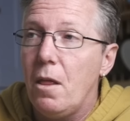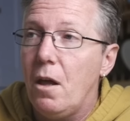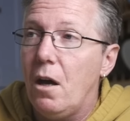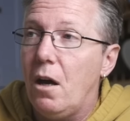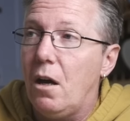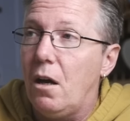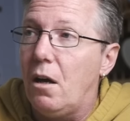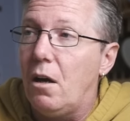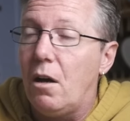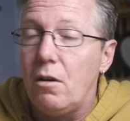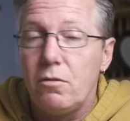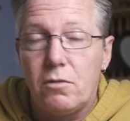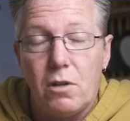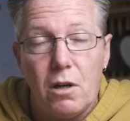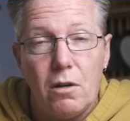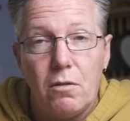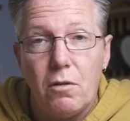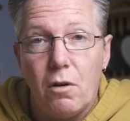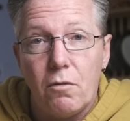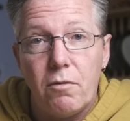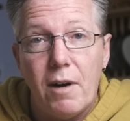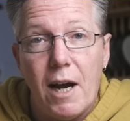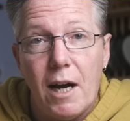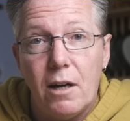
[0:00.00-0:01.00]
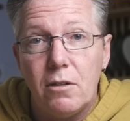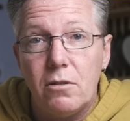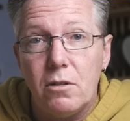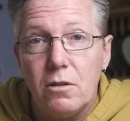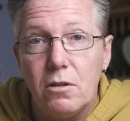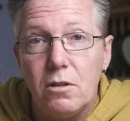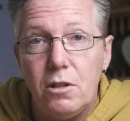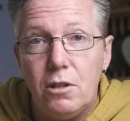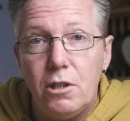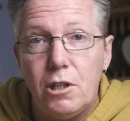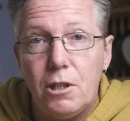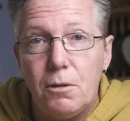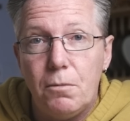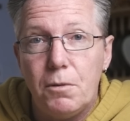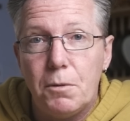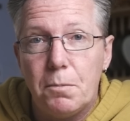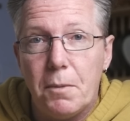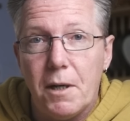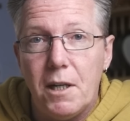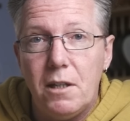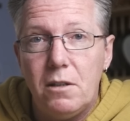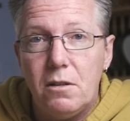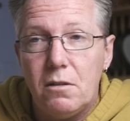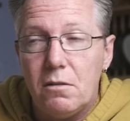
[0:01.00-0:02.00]
around on the YouTube
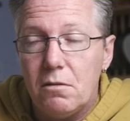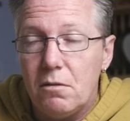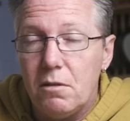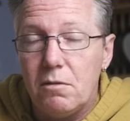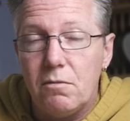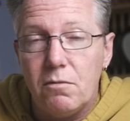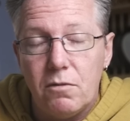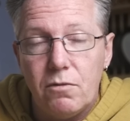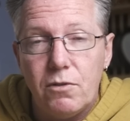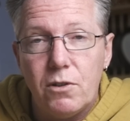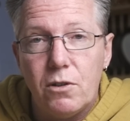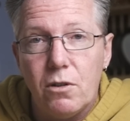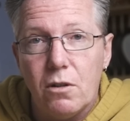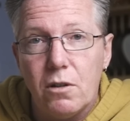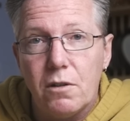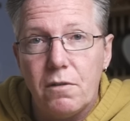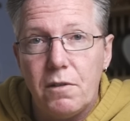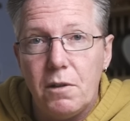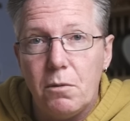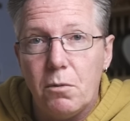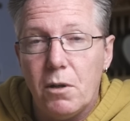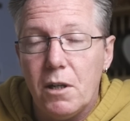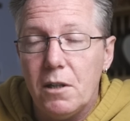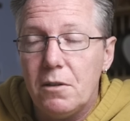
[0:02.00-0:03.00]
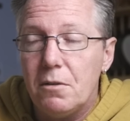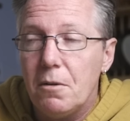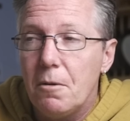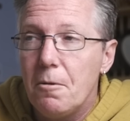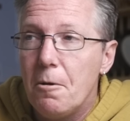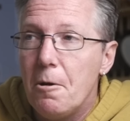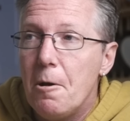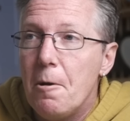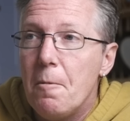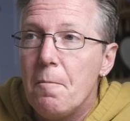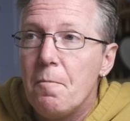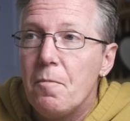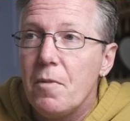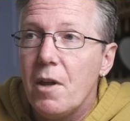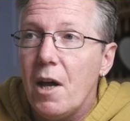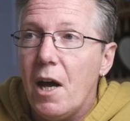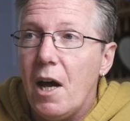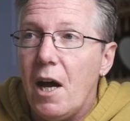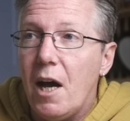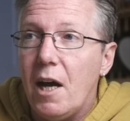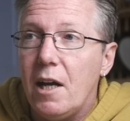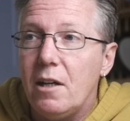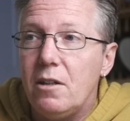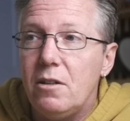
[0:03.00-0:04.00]
space, photography wise,
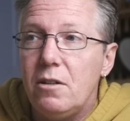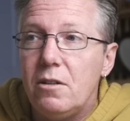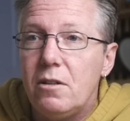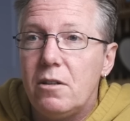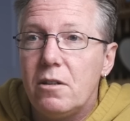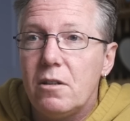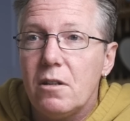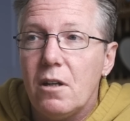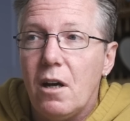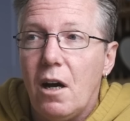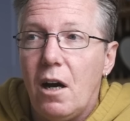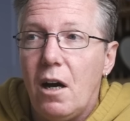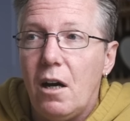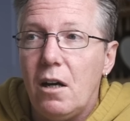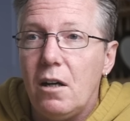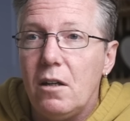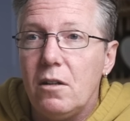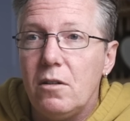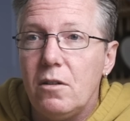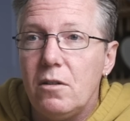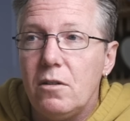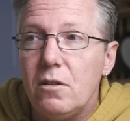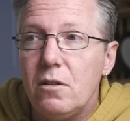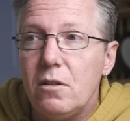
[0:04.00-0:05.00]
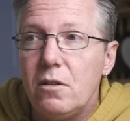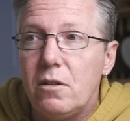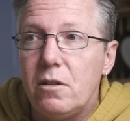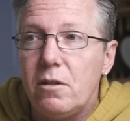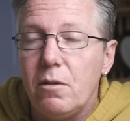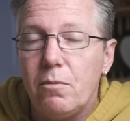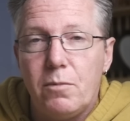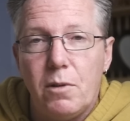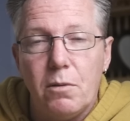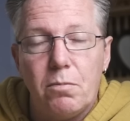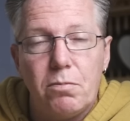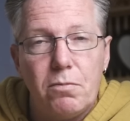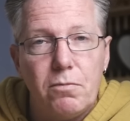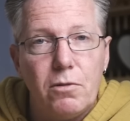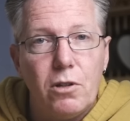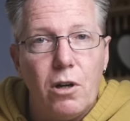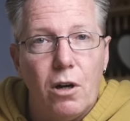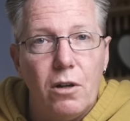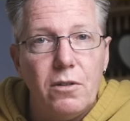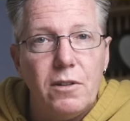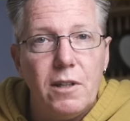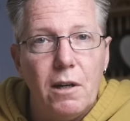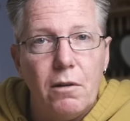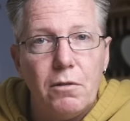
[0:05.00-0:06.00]
and the
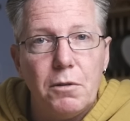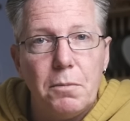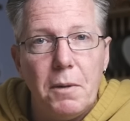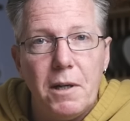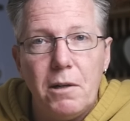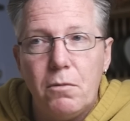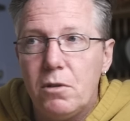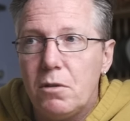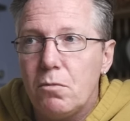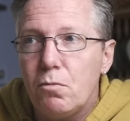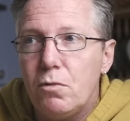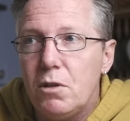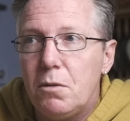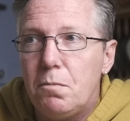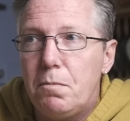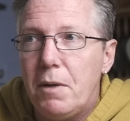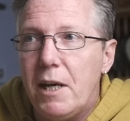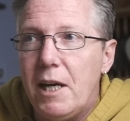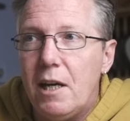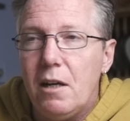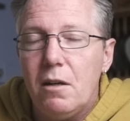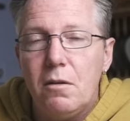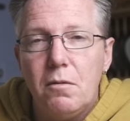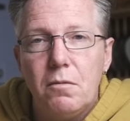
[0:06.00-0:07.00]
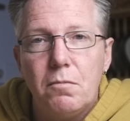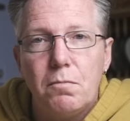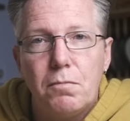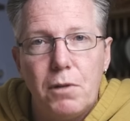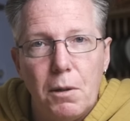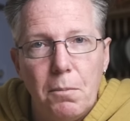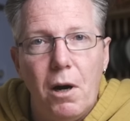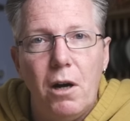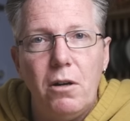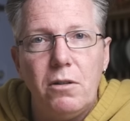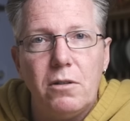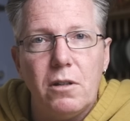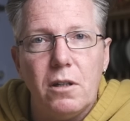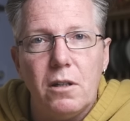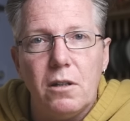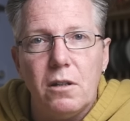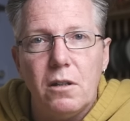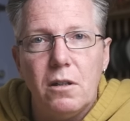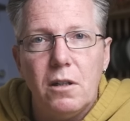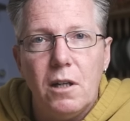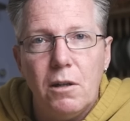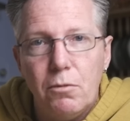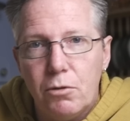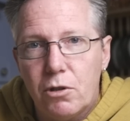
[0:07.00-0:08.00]
content I was making was being
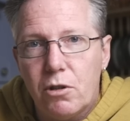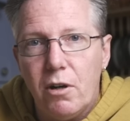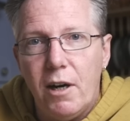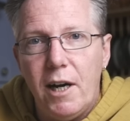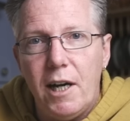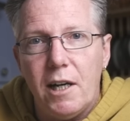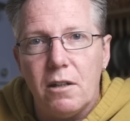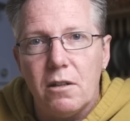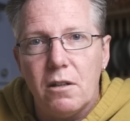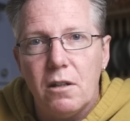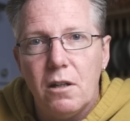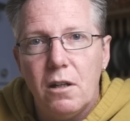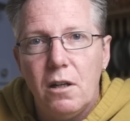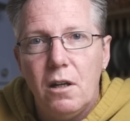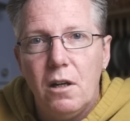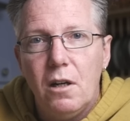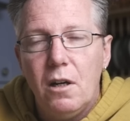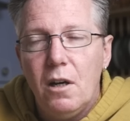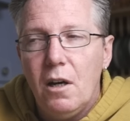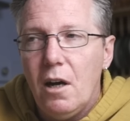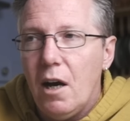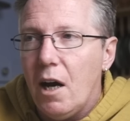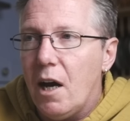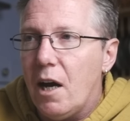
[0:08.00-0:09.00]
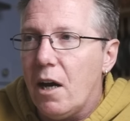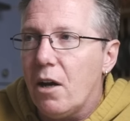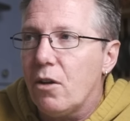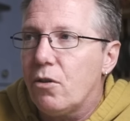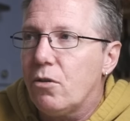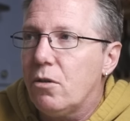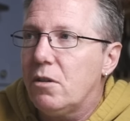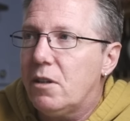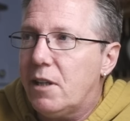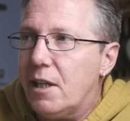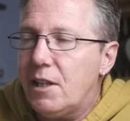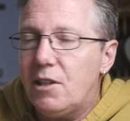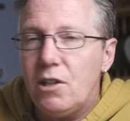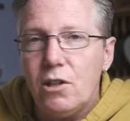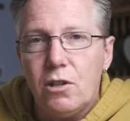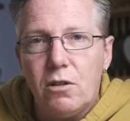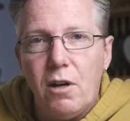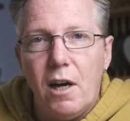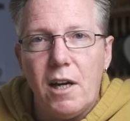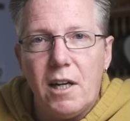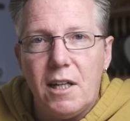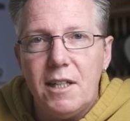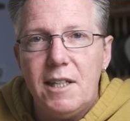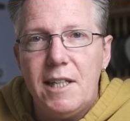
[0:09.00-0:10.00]
promoted. It was great. And I thought, this is
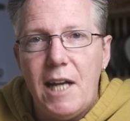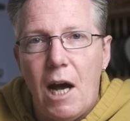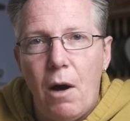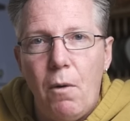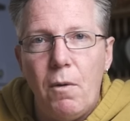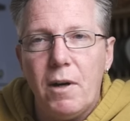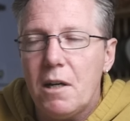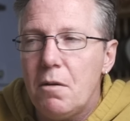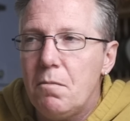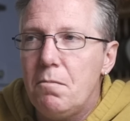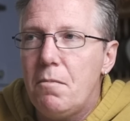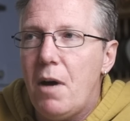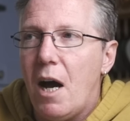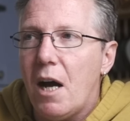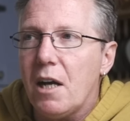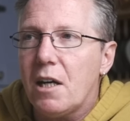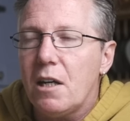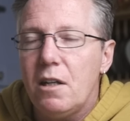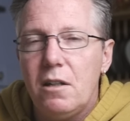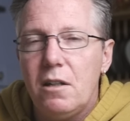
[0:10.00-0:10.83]
great, because now I can